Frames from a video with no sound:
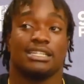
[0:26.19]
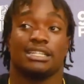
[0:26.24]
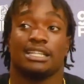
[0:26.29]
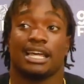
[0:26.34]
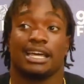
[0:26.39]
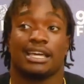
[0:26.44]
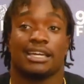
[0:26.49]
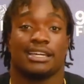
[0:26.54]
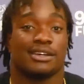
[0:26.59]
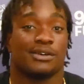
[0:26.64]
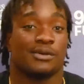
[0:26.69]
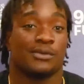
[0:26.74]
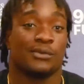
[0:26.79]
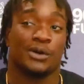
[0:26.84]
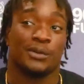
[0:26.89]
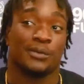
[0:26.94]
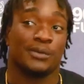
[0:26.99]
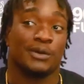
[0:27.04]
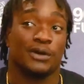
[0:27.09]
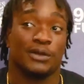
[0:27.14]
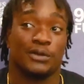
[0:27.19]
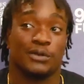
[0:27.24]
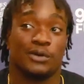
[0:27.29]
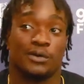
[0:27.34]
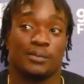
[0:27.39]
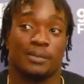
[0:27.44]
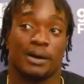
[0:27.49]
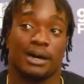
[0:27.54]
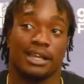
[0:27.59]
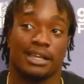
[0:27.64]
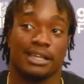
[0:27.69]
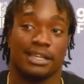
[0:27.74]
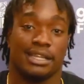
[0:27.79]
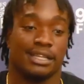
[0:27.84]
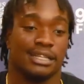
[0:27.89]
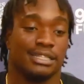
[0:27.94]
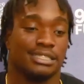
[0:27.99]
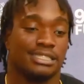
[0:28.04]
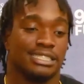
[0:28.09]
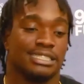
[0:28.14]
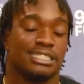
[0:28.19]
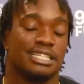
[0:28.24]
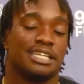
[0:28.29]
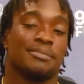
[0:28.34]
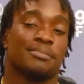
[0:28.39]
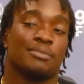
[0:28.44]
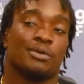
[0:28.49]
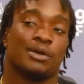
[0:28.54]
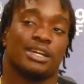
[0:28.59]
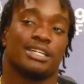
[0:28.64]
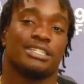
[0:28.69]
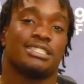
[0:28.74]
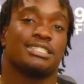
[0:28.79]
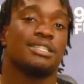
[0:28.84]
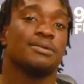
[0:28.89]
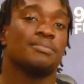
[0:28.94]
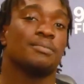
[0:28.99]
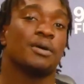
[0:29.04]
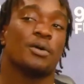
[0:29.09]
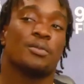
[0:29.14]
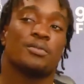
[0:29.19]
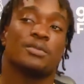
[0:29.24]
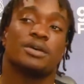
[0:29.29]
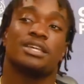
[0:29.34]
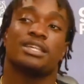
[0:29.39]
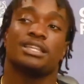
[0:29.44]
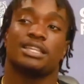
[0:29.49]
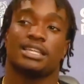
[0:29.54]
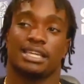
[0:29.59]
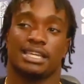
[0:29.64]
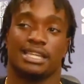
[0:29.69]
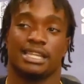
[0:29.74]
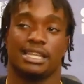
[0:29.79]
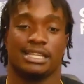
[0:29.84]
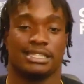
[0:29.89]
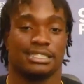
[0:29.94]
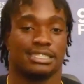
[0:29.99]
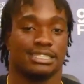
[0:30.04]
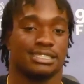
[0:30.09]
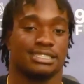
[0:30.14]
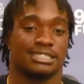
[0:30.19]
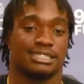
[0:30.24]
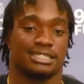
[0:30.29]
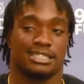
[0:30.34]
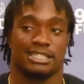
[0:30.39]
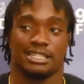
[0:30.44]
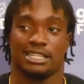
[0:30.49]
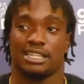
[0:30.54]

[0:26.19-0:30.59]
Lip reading: like, what are we gonna do about it? And just embrace the moment and then just